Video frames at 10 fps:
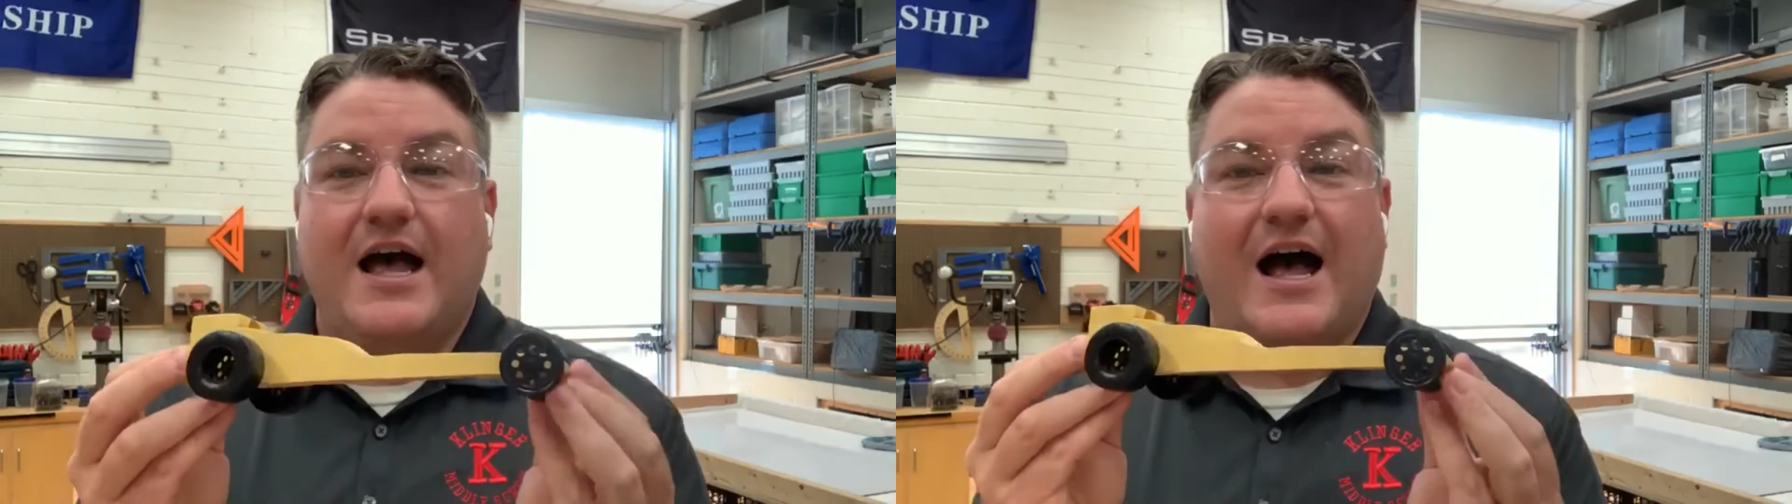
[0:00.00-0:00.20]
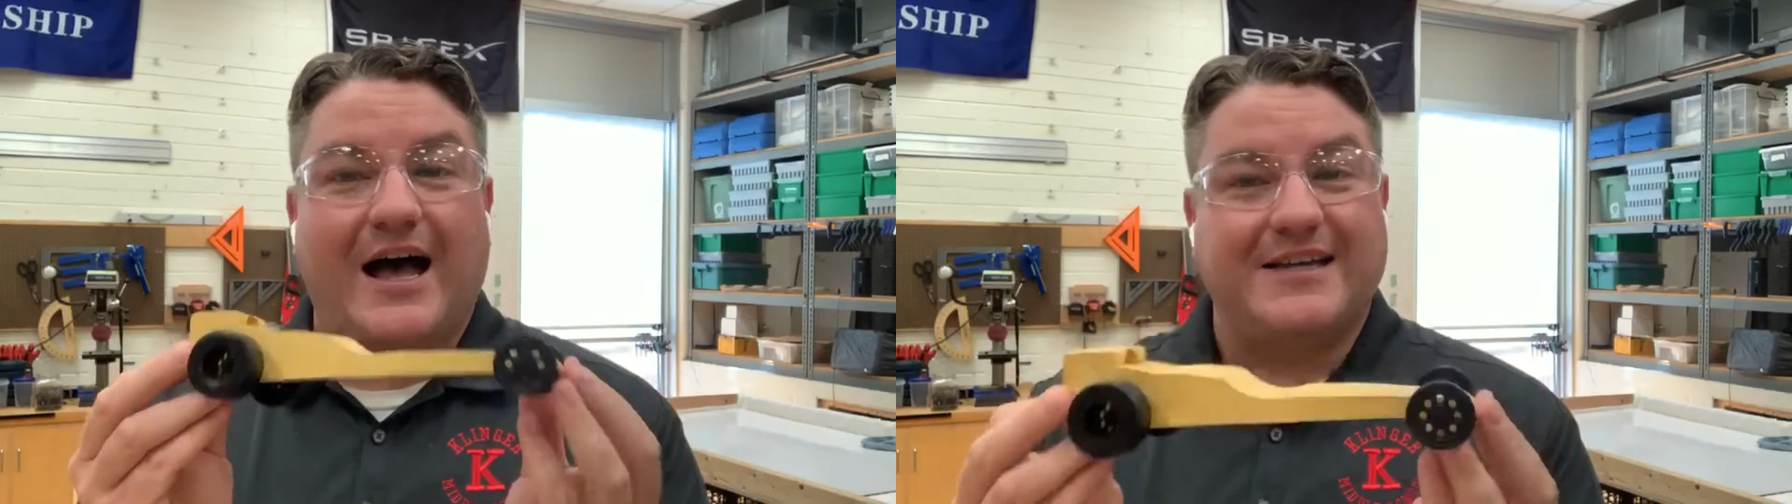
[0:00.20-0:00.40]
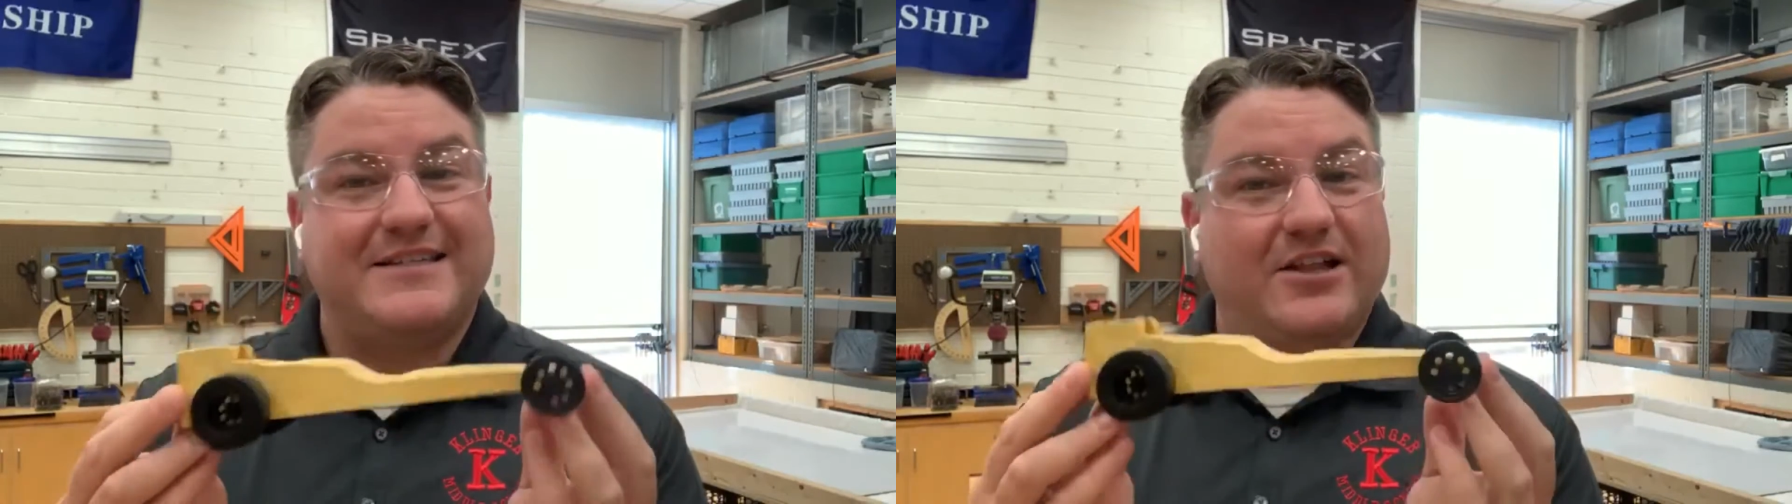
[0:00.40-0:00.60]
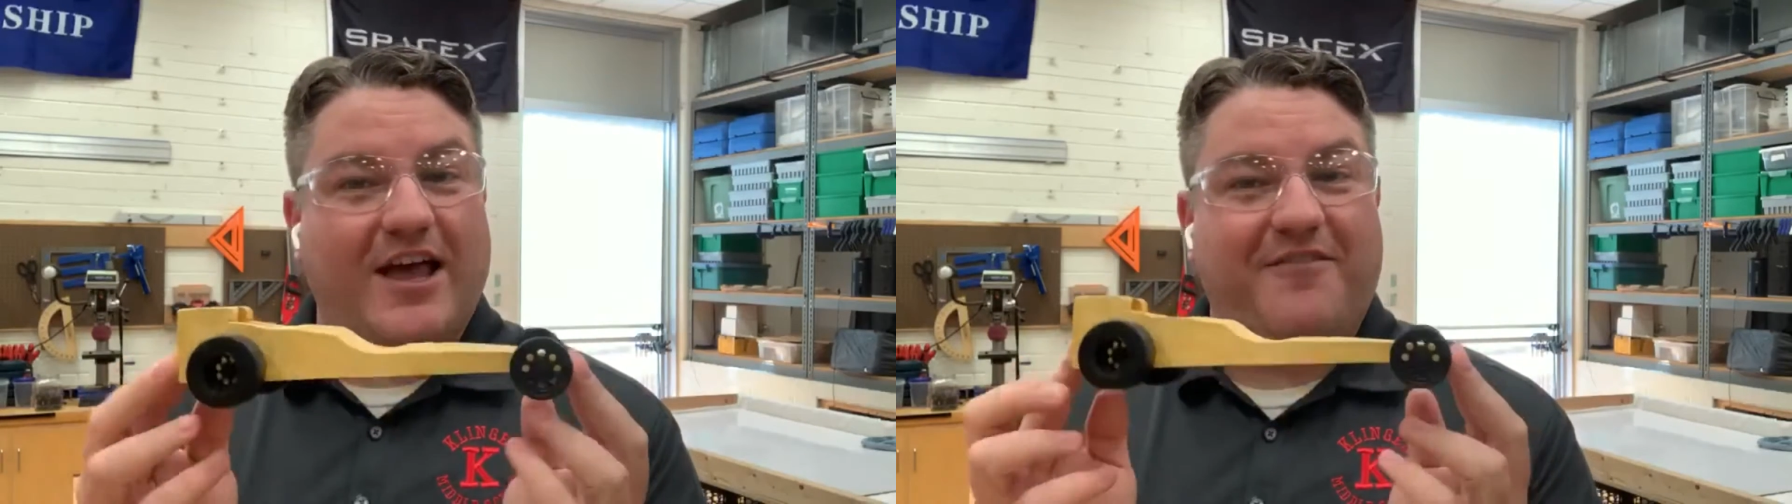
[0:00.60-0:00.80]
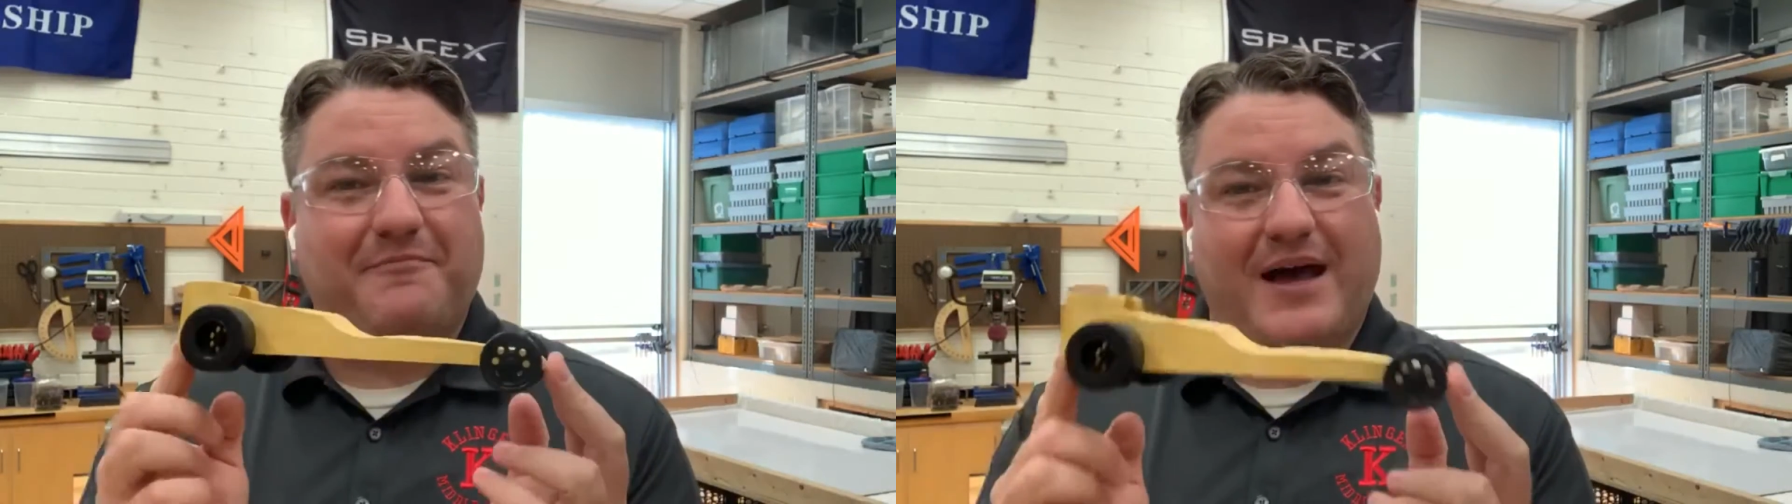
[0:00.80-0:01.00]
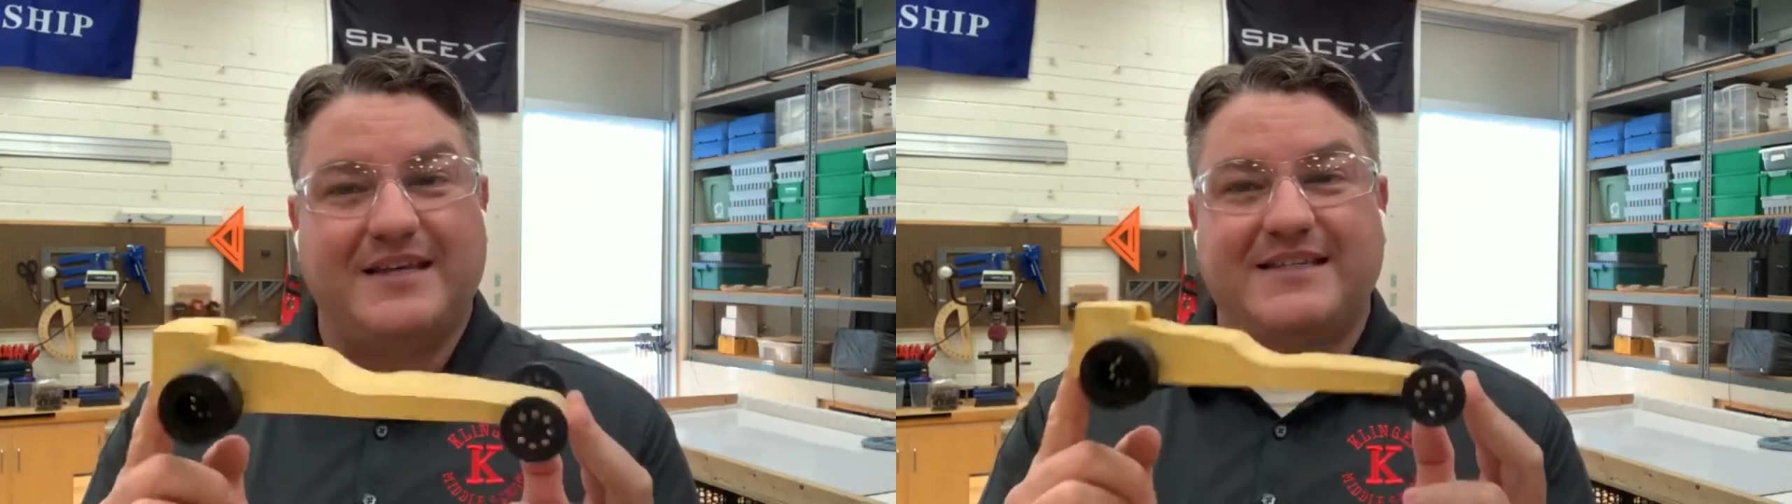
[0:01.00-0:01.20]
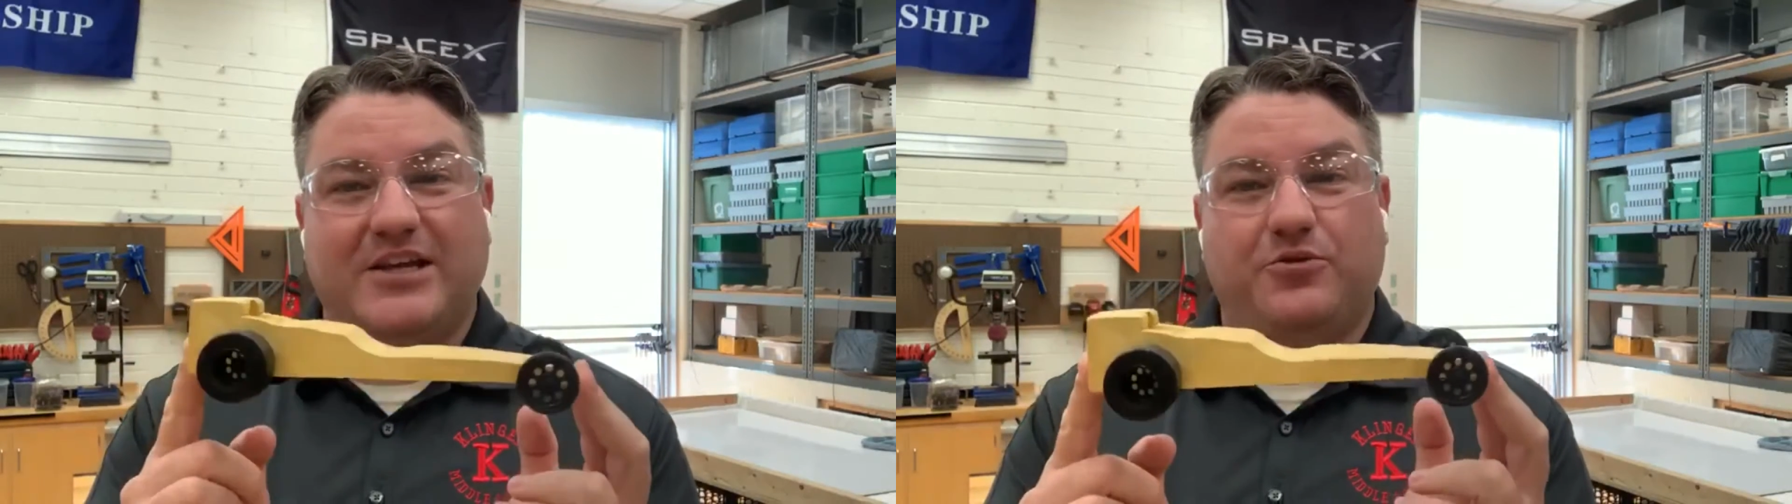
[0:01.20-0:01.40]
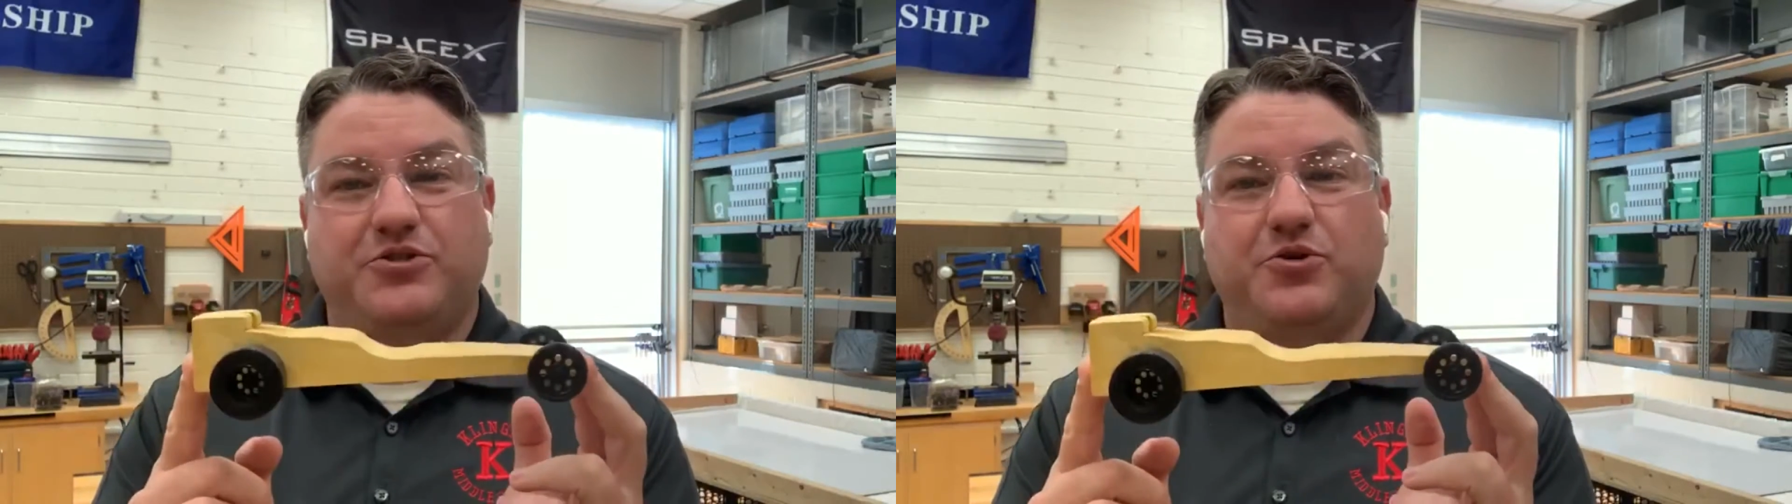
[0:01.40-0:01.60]
I still have my
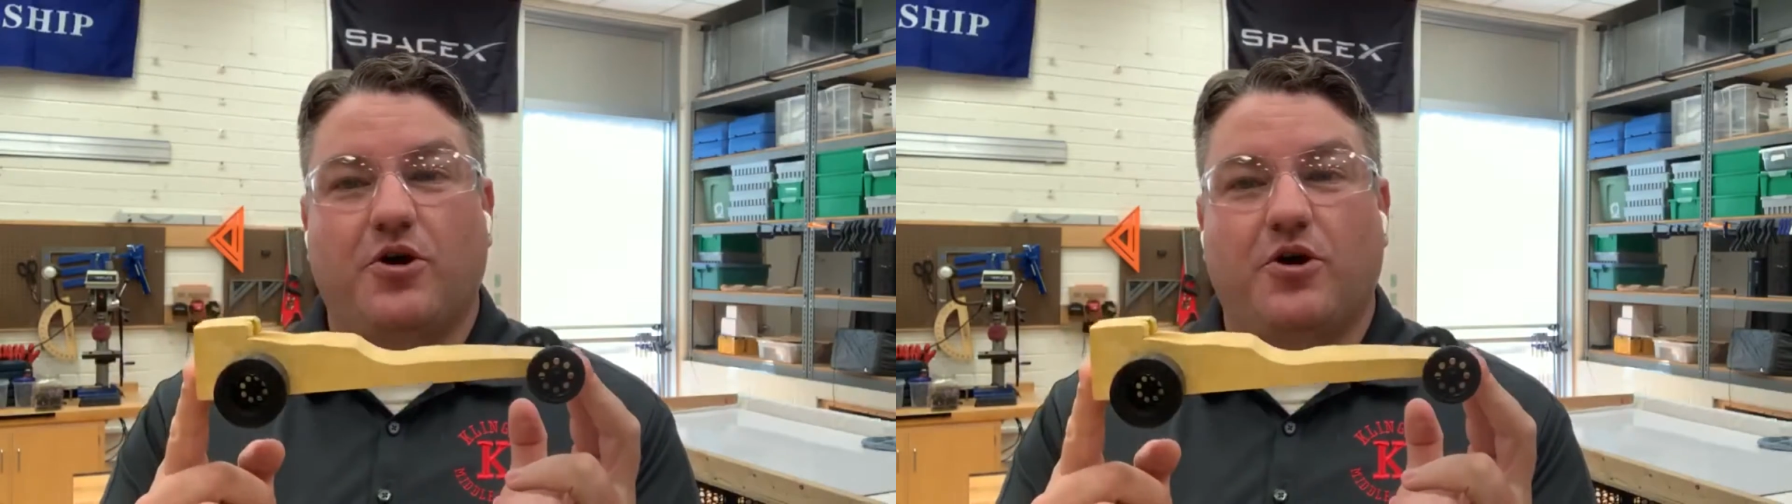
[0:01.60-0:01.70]
CO2